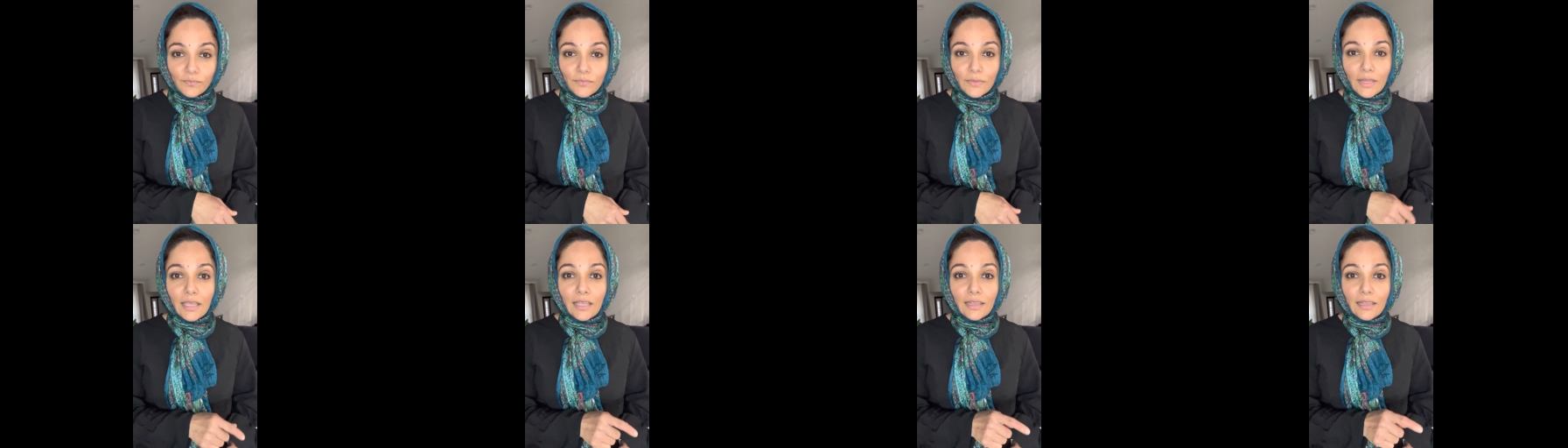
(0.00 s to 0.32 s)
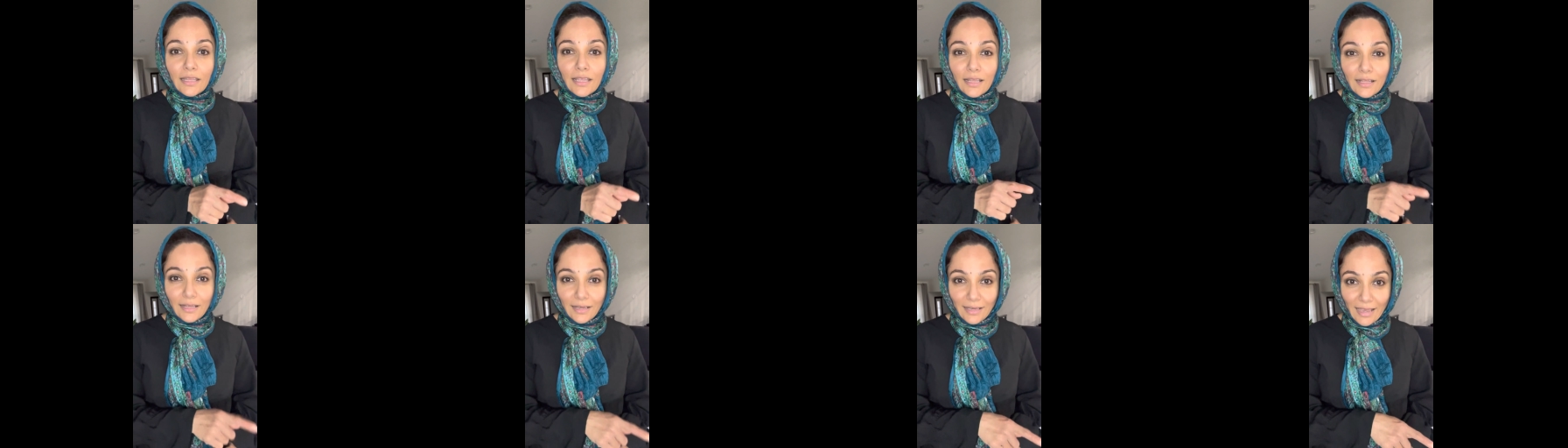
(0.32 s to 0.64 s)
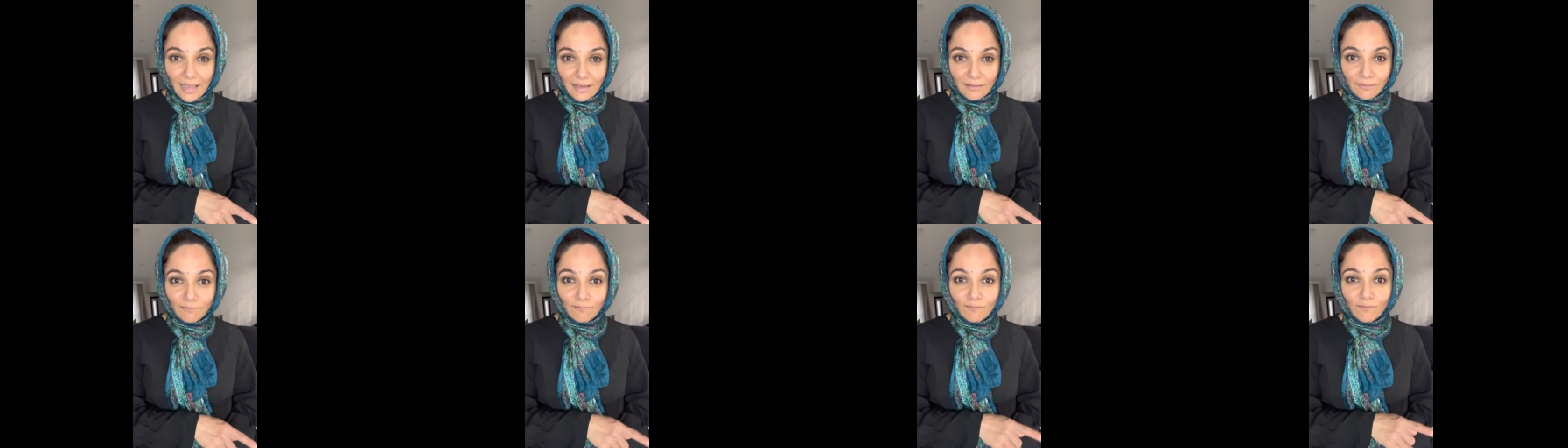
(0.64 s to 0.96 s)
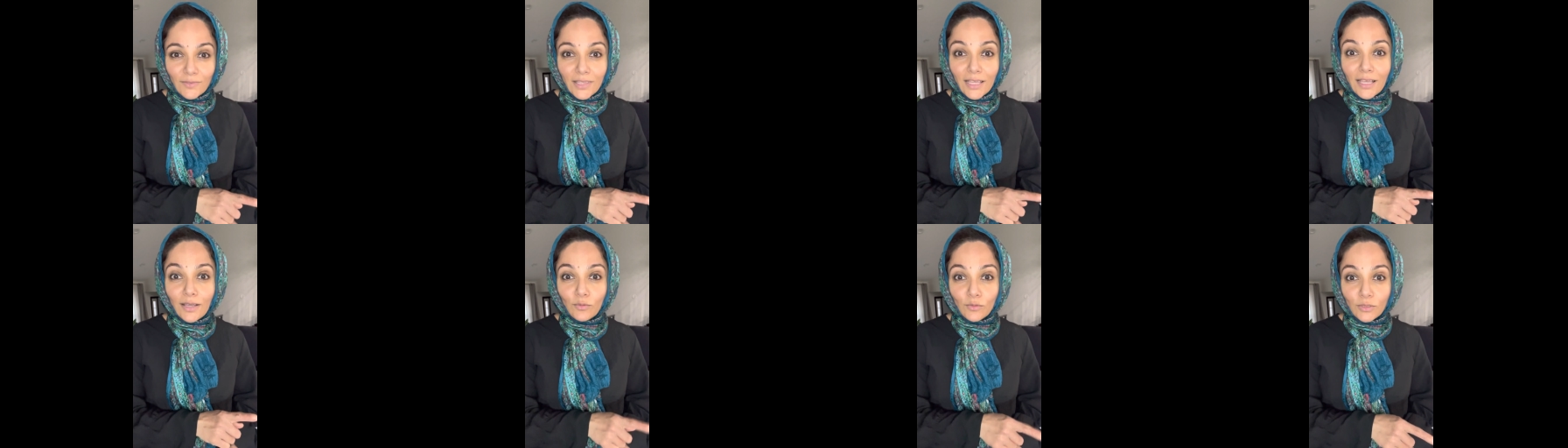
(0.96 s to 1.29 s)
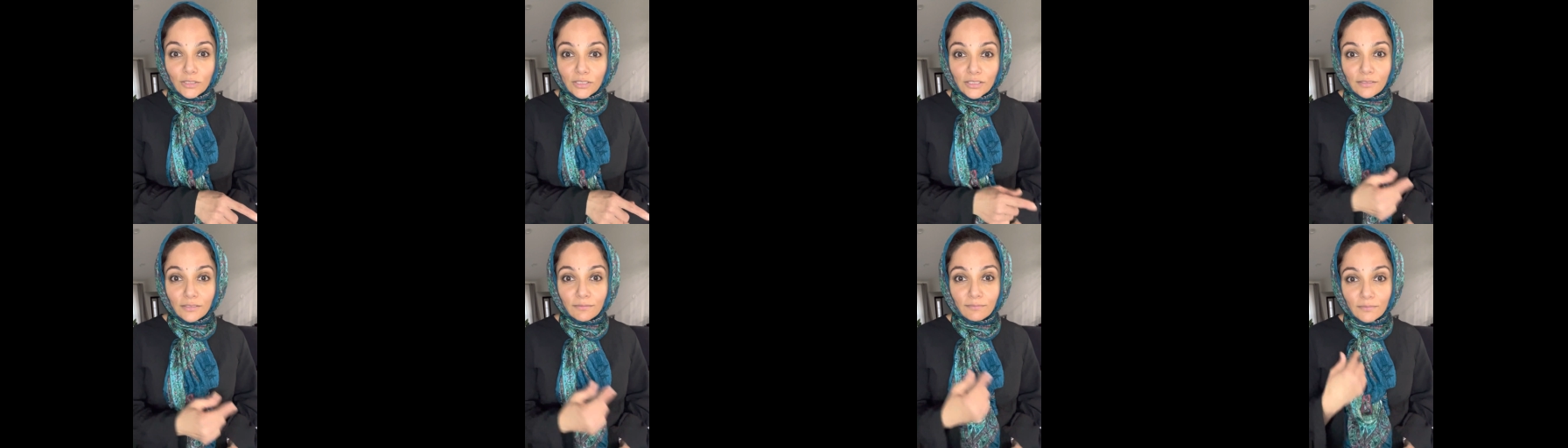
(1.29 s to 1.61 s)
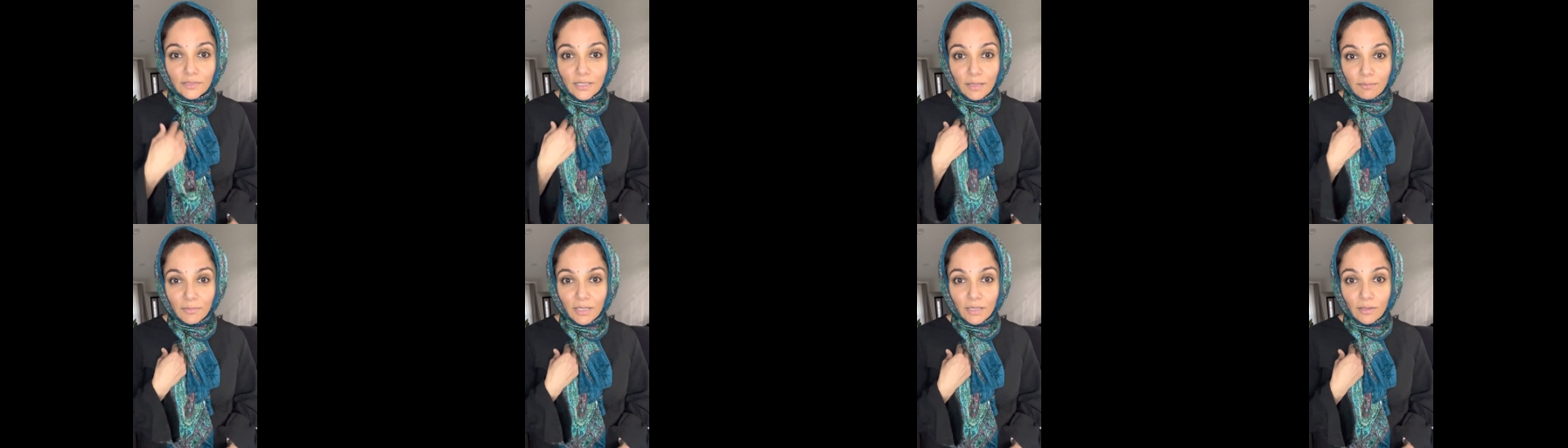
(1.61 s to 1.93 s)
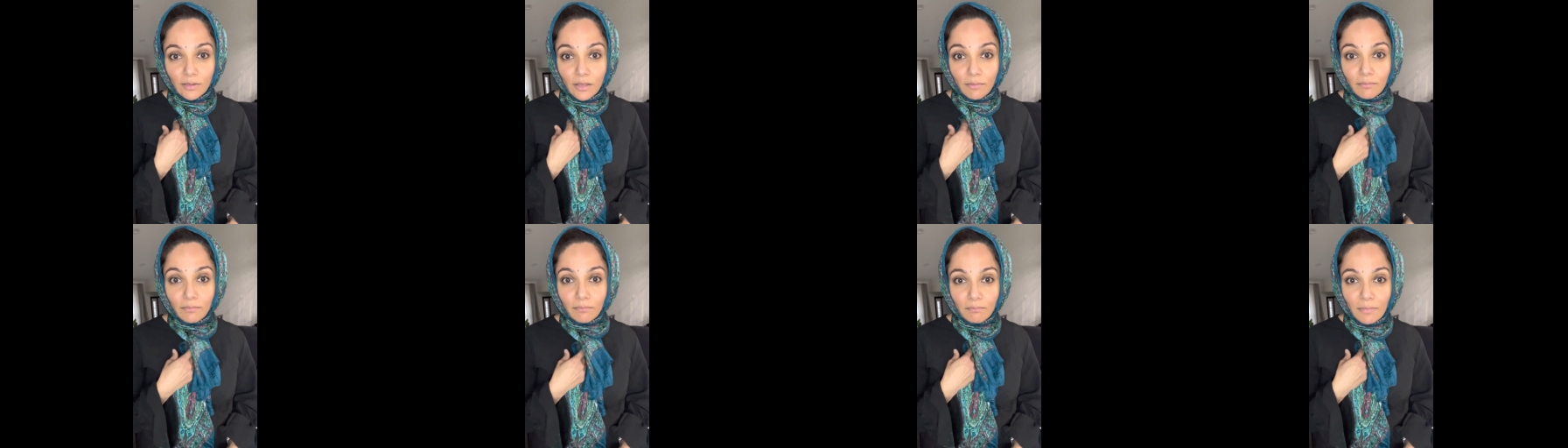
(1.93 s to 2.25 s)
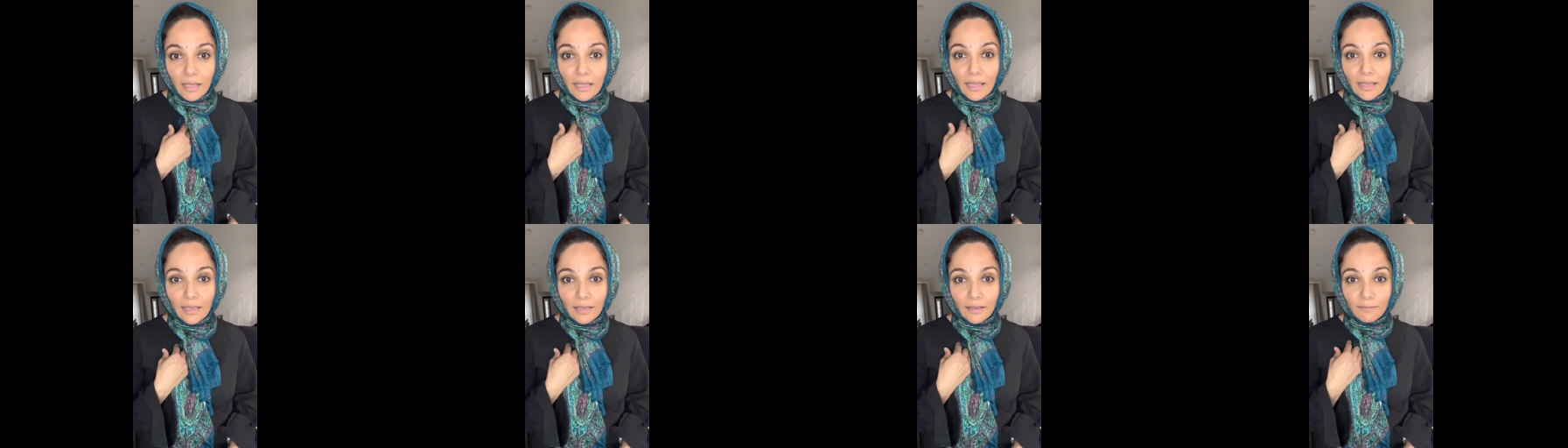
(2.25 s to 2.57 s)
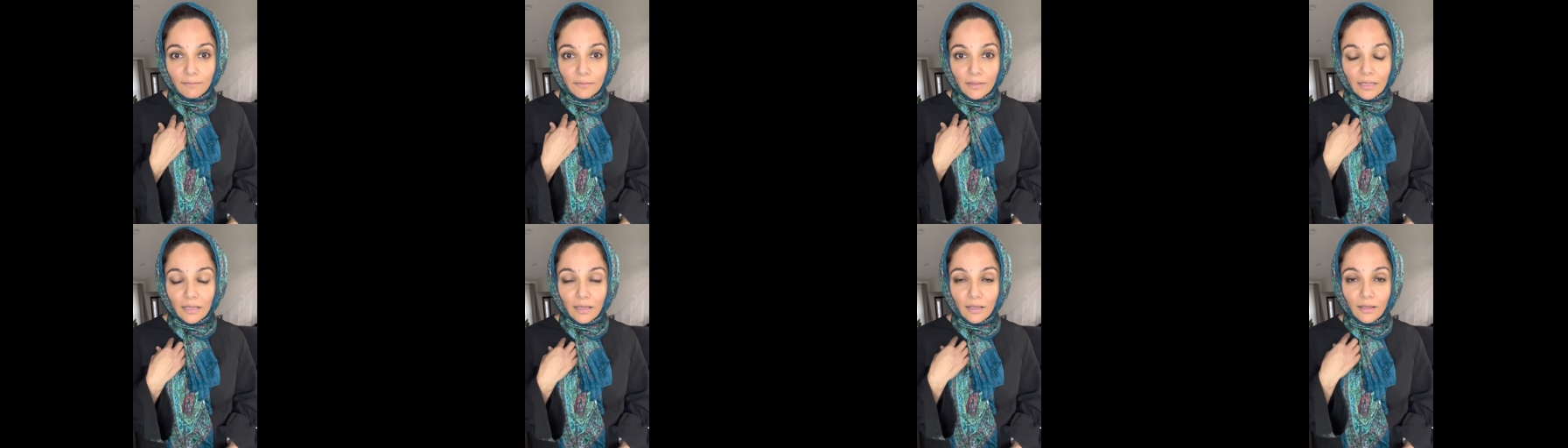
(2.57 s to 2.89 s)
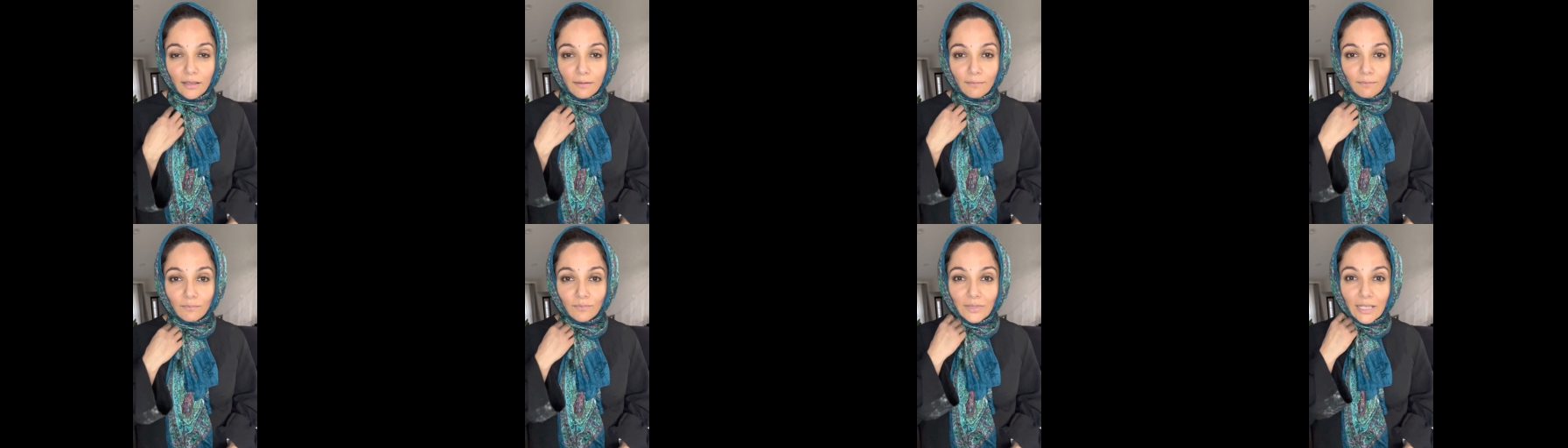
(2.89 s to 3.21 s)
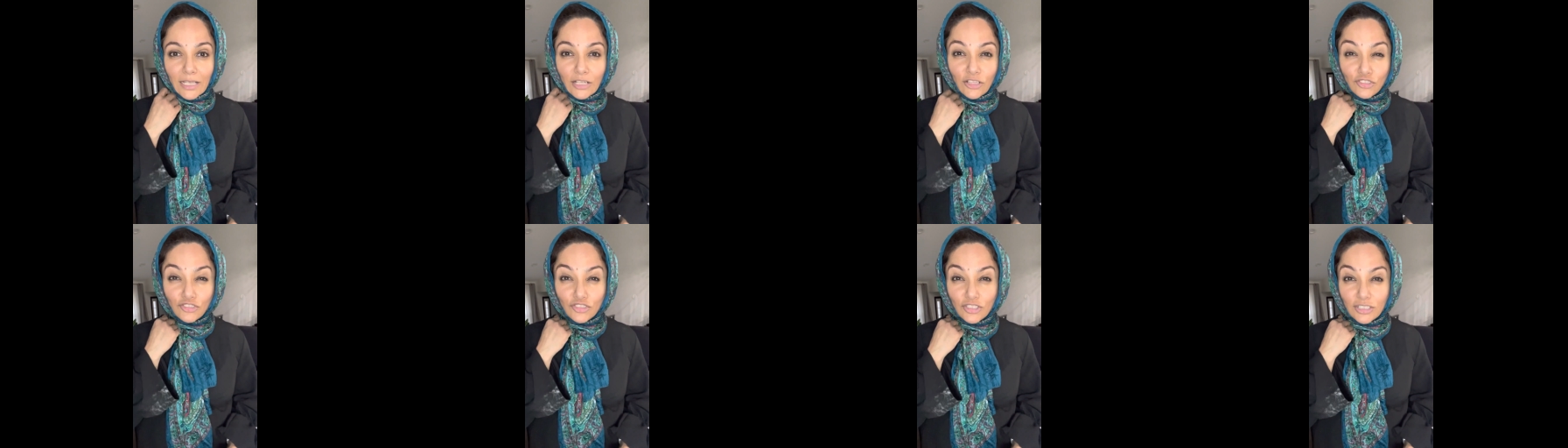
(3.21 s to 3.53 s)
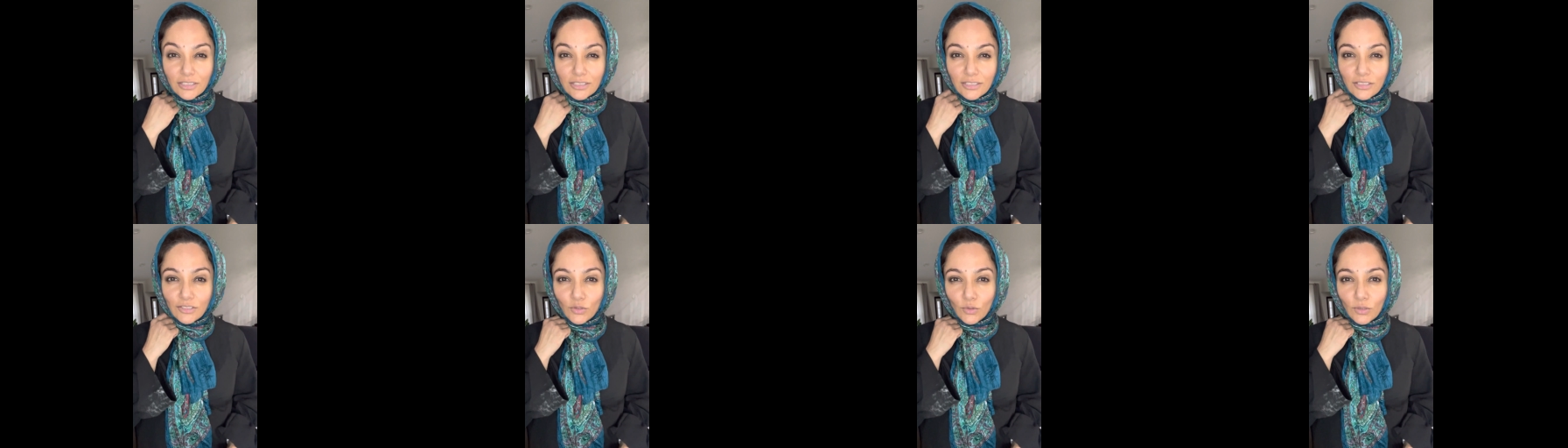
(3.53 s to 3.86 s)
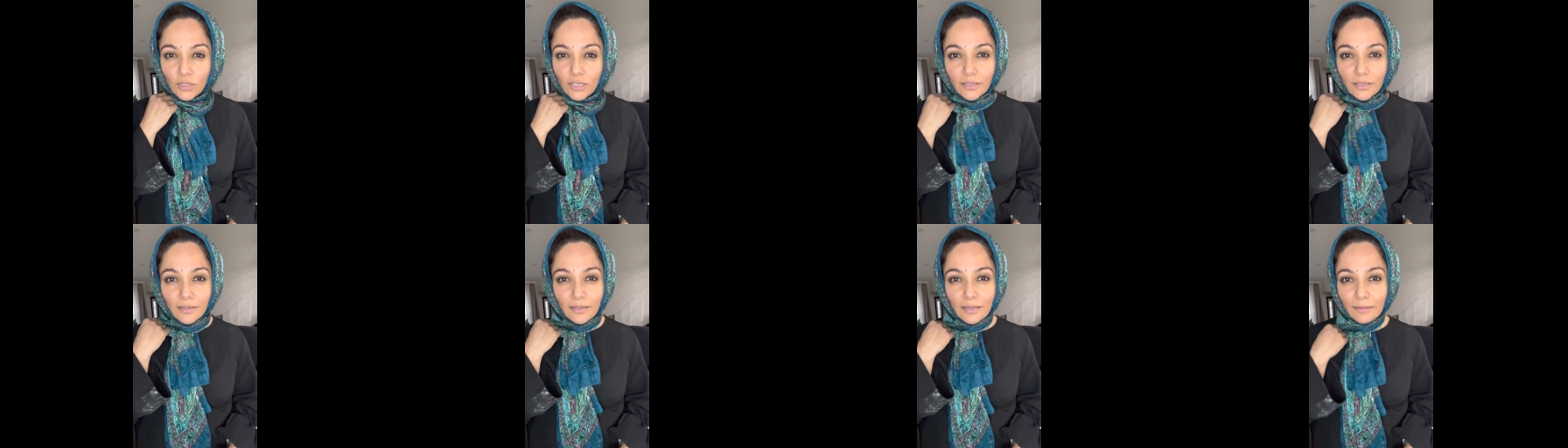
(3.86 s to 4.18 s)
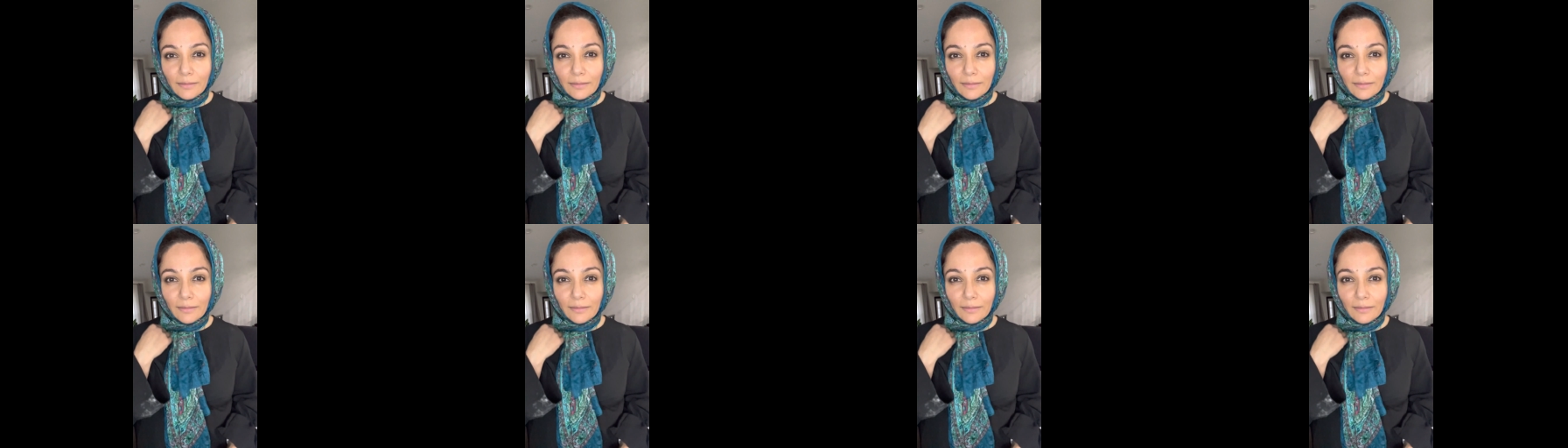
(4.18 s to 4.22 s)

And then again, that was something, my negligence, or